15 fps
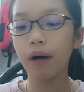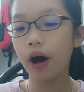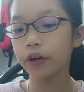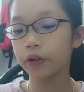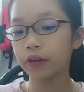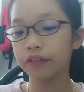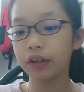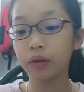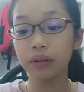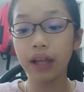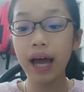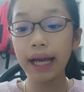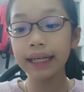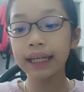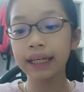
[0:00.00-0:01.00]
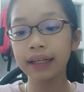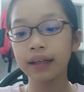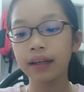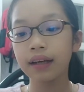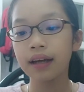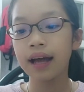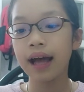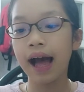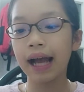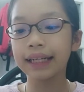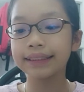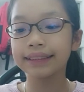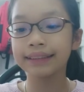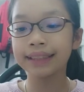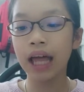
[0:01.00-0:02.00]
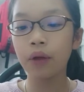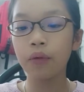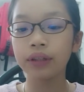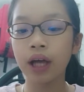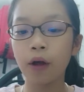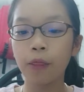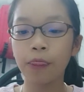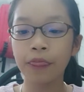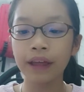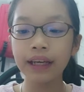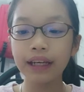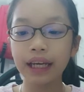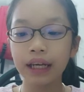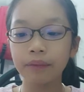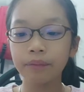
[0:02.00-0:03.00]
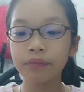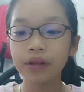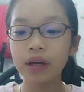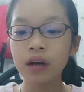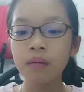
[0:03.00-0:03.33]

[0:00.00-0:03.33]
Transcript: bottle if you like," I said without thinking.